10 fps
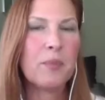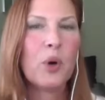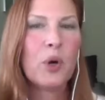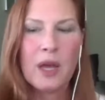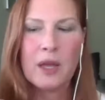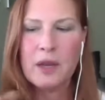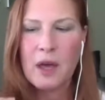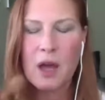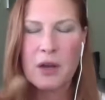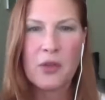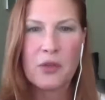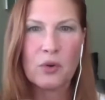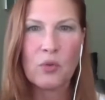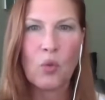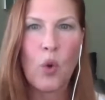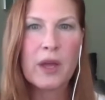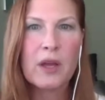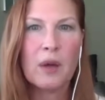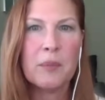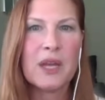put an- another
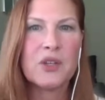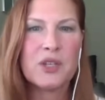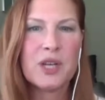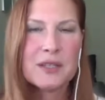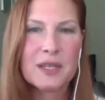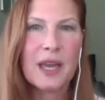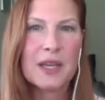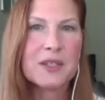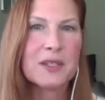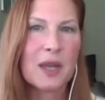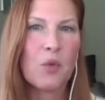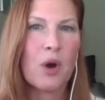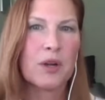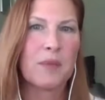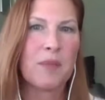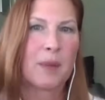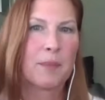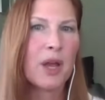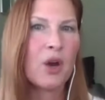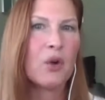wig on me just in case because they wanted to make
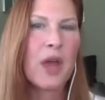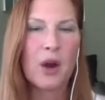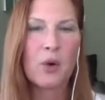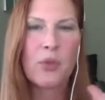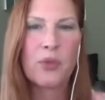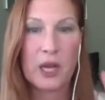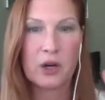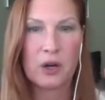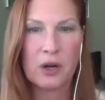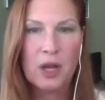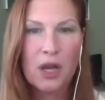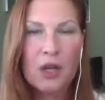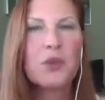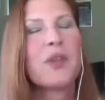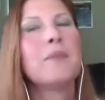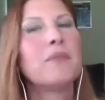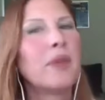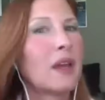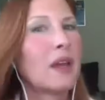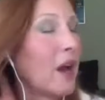my own hair thicker. So they
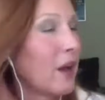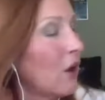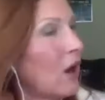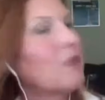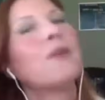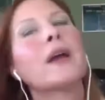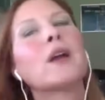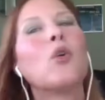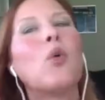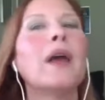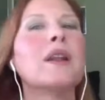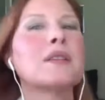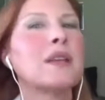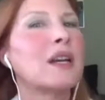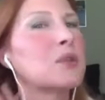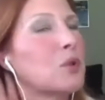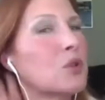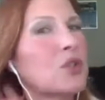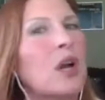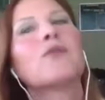they cut off like quite a sizable
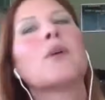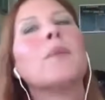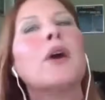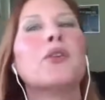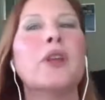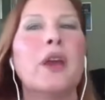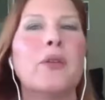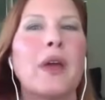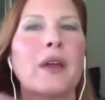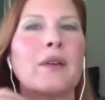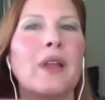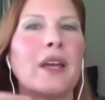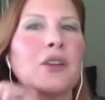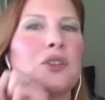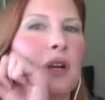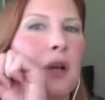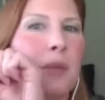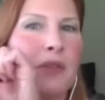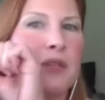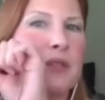chunk from underneath, like like a chunk
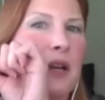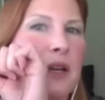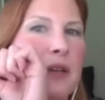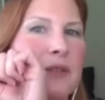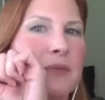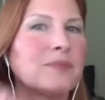about this size,